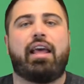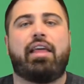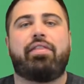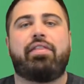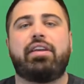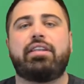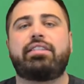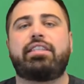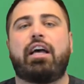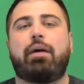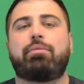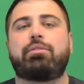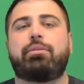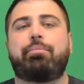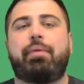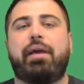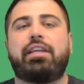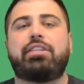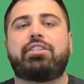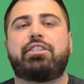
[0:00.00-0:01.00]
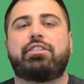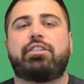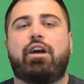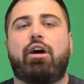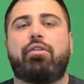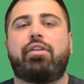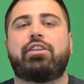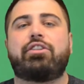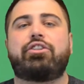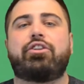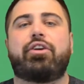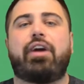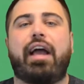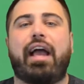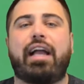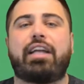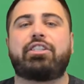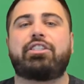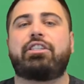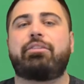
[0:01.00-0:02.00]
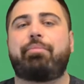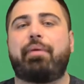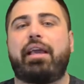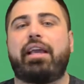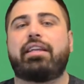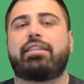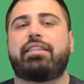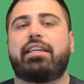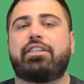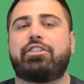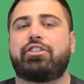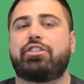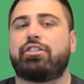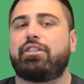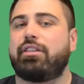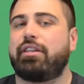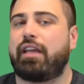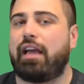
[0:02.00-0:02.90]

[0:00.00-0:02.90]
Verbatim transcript: This helps the patient know that you're actually paying attention to the